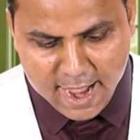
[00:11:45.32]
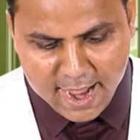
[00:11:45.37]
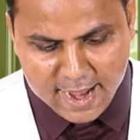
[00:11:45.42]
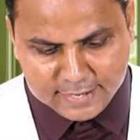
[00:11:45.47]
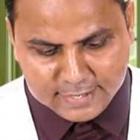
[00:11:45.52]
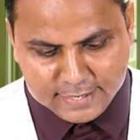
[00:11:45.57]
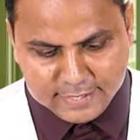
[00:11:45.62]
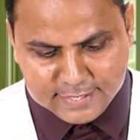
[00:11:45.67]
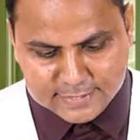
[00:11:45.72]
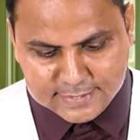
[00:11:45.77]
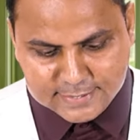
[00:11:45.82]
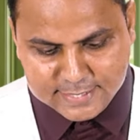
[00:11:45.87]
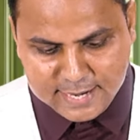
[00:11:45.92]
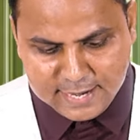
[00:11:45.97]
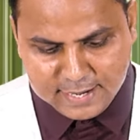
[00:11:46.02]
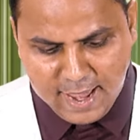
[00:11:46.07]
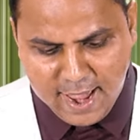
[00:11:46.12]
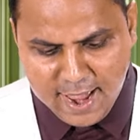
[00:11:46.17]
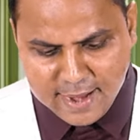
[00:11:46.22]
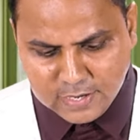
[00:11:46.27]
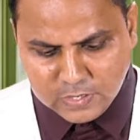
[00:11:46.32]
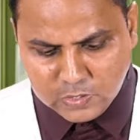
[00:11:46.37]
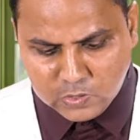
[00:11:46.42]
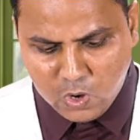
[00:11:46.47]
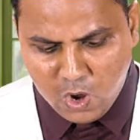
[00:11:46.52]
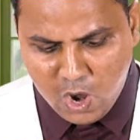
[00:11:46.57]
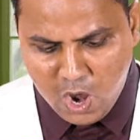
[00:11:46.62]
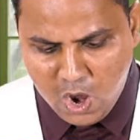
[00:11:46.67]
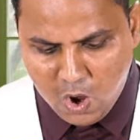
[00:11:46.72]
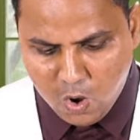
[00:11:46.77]
And he said, I
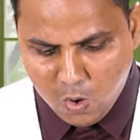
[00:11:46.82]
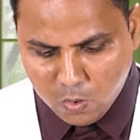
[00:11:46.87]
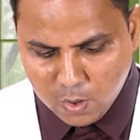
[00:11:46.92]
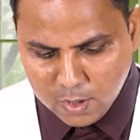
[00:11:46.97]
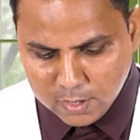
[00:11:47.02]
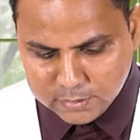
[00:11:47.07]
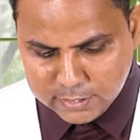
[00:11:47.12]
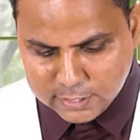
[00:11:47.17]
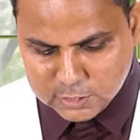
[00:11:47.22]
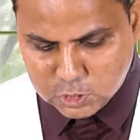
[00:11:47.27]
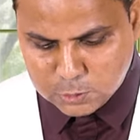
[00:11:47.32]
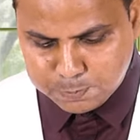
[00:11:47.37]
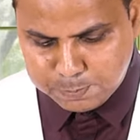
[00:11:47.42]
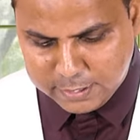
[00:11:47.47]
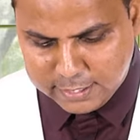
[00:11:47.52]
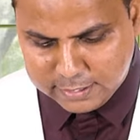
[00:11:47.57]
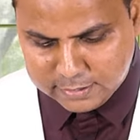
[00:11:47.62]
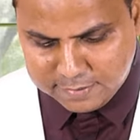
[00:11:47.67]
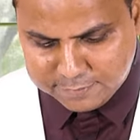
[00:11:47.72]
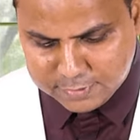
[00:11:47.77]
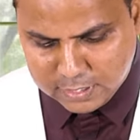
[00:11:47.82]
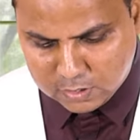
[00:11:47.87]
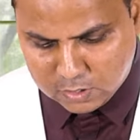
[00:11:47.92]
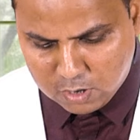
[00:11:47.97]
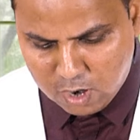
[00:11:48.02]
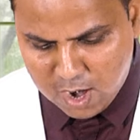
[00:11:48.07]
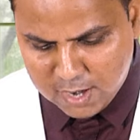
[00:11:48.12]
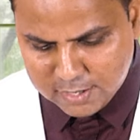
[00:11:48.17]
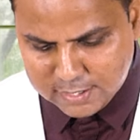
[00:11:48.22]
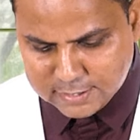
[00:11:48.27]
know the spirit of the
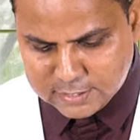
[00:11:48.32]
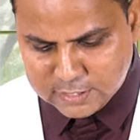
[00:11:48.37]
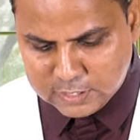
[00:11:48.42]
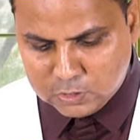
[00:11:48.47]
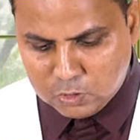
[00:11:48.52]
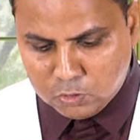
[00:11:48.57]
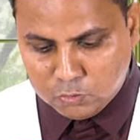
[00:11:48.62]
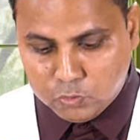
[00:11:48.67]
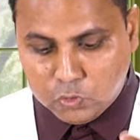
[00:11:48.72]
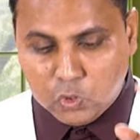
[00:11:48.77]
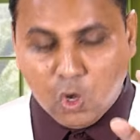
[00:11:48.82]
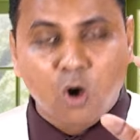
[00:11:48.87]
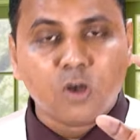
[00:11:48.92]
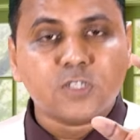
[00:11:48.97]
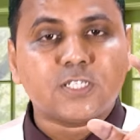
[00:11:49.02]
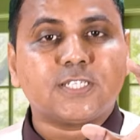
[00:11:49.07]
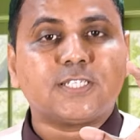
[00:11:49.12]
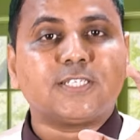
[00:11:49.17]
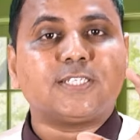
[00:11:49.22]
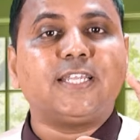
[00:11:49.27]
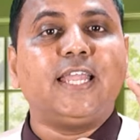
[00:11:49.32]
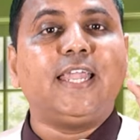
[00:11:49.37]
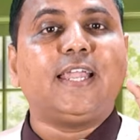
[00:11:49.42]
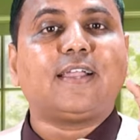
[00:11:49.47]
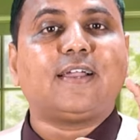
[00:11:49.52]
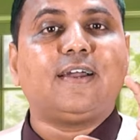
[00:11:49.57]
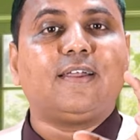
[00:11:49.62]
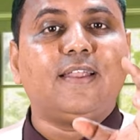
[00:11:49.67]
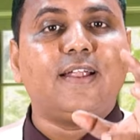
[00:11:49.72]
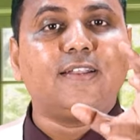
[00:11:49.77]
God is in you. No
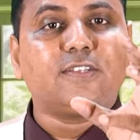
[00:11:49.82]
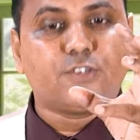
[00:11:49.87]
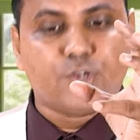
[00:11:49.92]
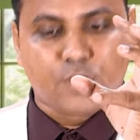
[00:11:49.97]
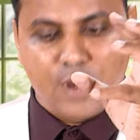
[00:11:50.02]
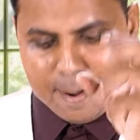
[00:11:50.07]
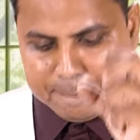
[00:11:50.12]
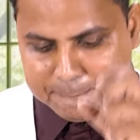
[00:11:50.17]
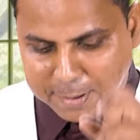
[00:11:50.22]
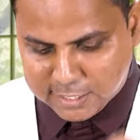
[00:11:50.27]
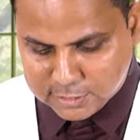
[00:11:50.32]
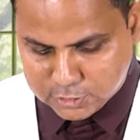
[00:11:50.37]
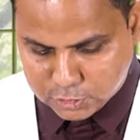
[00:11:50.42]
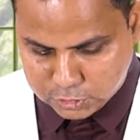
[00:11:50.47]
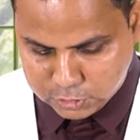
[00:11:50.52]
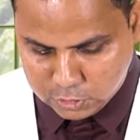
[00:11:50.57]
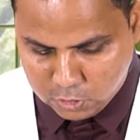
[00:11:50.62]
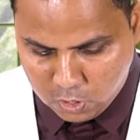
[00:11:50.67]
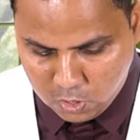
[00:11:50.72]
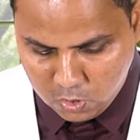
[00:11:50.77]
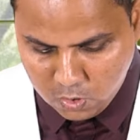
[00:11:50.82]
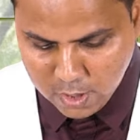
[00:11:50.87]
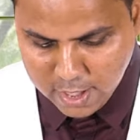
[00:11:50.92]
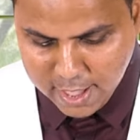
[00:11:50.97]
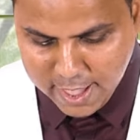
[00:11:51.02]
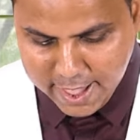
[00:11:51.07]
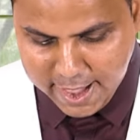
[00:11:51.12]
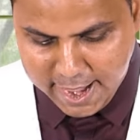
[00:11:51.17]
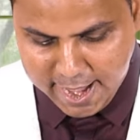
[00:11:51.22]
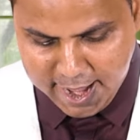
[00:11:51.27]
secret troubles you.
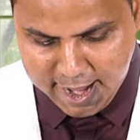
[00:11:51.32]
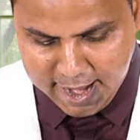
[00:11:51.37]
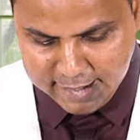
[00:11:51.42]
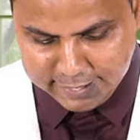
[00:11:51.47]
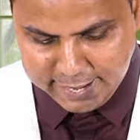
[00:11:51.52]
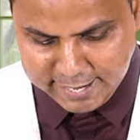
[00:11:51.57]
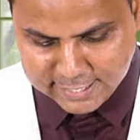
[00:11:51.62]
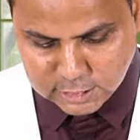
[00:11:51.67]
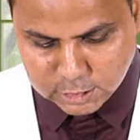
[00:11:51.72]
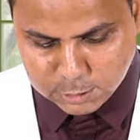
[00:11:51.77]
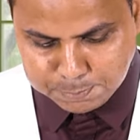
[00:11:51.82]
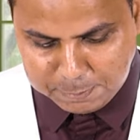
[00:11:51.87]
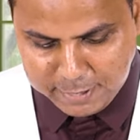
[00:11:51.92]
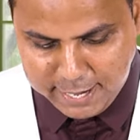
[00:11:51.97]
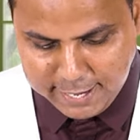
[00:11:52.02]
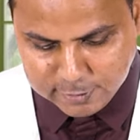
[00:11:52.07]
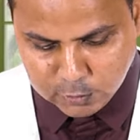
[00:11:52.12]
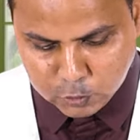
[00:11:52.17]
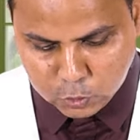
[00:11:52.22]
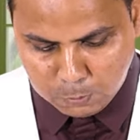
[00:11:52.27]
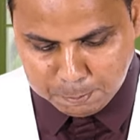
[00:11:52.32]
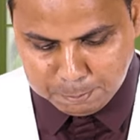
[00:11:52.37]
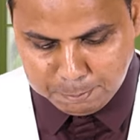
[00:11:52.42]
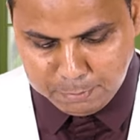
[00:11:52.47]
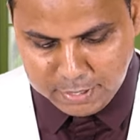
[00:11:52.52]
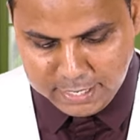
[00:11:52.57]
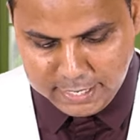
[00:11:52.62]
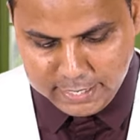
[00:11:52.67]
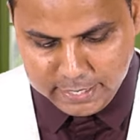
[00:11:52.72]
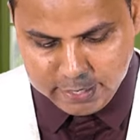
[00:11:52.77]
And explain to
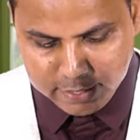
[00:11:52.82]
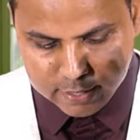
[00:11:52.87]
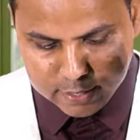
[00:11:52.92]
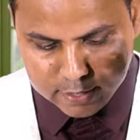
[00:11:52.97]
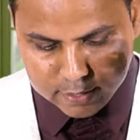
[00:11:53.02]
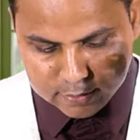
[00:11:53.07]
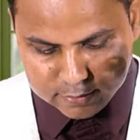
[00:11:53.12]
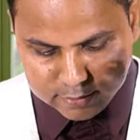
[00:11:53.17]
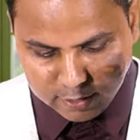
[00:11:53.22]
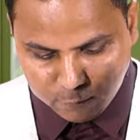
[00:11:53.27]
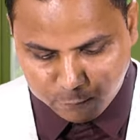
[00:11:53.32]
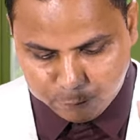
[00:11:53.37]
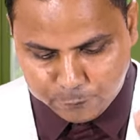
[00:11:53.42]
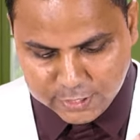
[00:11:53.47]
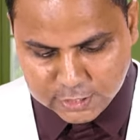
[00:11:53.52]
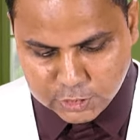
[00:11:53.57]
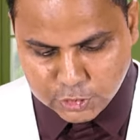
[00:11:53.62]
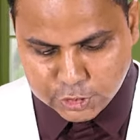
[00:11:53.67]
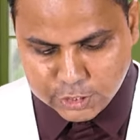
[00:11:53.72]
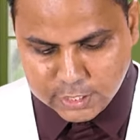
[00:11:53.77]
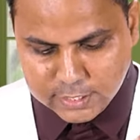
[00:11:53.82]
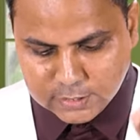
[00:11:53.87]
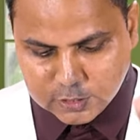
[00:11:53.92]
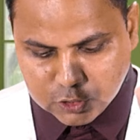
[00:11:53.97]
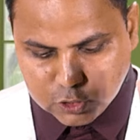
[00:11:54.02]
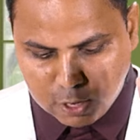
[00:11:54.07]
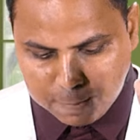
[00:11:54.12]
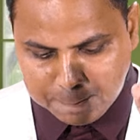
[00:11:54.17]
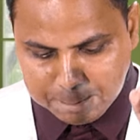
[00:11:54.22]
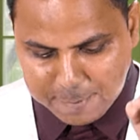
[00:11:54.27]
me the
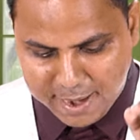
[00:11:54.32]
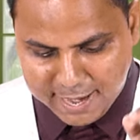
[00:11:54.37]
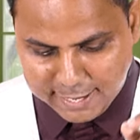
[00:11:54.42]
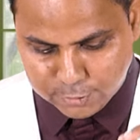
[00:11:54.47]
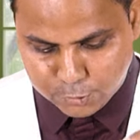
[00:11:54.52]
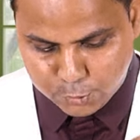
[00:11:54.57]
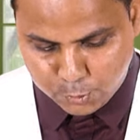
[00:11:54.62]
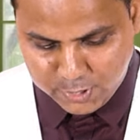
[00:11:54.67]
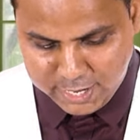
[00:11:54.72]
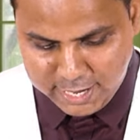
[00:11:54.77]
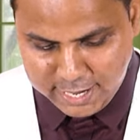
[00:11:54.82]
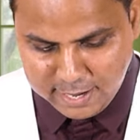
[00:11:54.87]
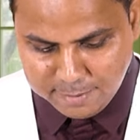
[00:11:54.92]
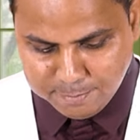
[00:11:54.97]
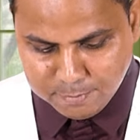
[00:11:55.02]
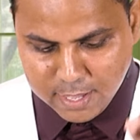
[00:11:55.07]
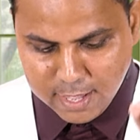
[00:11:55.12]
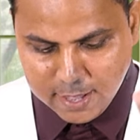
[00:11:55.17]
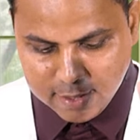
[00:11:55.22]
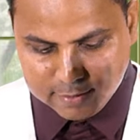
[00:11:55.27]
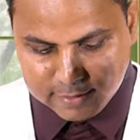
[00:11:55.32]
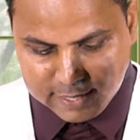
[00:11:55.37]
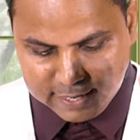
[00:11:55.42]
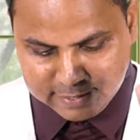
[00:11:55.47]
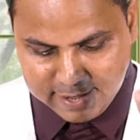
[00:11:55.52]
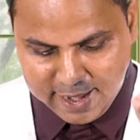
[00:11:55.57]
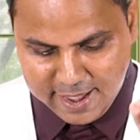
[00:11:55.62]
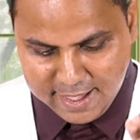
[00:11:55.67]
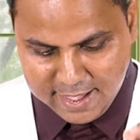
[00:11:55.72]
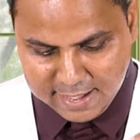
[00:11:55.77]
visions of my dream
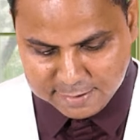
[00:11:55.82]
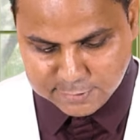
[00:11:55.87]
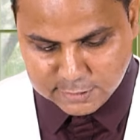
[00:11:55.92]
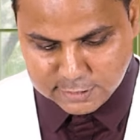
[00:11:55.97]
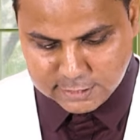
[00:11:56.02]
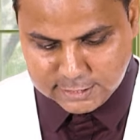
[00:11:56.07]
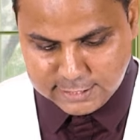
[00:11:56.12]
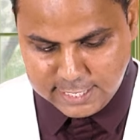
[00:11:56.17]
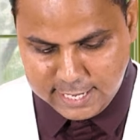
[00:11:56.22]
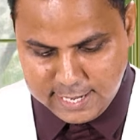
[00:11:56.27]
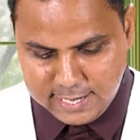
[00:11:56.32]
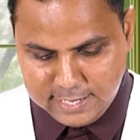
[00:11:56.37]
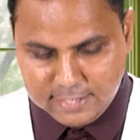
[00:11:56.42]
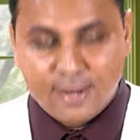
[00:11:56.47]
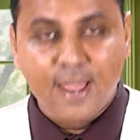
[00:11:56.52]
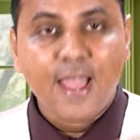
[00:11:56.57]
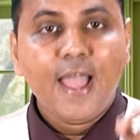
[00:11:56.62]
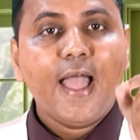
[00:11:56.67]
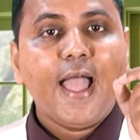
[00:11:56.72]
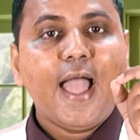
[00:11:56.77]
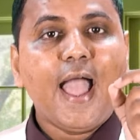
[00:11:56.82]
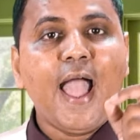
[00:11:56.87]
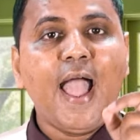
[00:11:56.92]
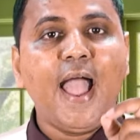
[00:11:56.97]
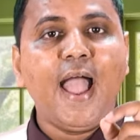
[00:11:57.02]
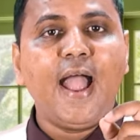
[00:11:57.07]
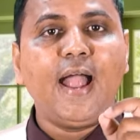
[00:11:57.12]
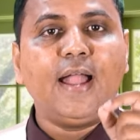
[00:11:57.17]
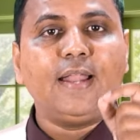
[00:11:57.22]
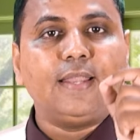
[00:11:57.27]
that I have seen
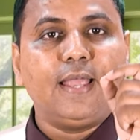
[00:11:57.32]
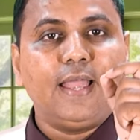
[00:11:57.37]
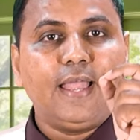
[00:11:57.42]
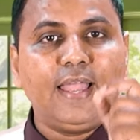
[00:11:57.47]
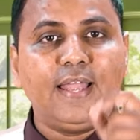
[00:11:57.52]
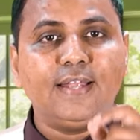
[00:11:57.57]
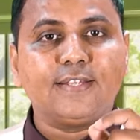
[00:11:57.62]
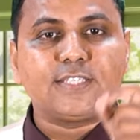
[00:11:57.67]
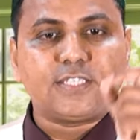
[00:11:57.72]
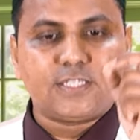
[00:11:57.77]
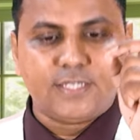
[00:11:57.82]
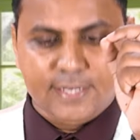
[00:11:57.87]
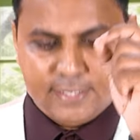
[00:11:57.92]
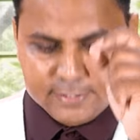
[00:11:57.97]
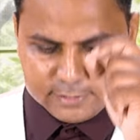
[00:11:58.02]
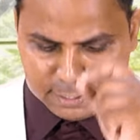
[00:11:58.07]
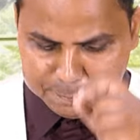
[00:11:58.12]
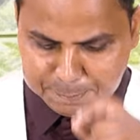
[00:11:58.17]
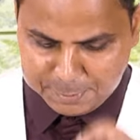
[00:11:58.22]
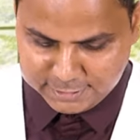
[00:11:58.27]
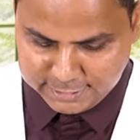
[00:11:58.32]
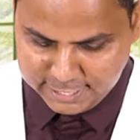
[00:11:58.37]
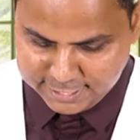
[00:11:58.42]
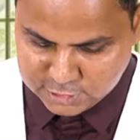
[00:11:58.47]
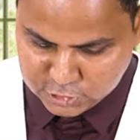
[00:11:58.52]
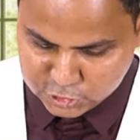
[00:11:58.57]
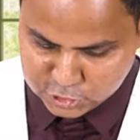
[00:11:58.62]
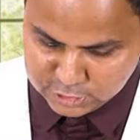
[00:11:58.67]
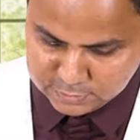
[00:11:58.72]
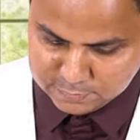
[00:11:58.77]
and its
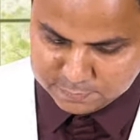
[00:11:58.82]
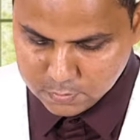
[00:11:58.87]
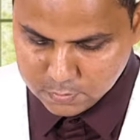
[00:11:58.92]
interpretation.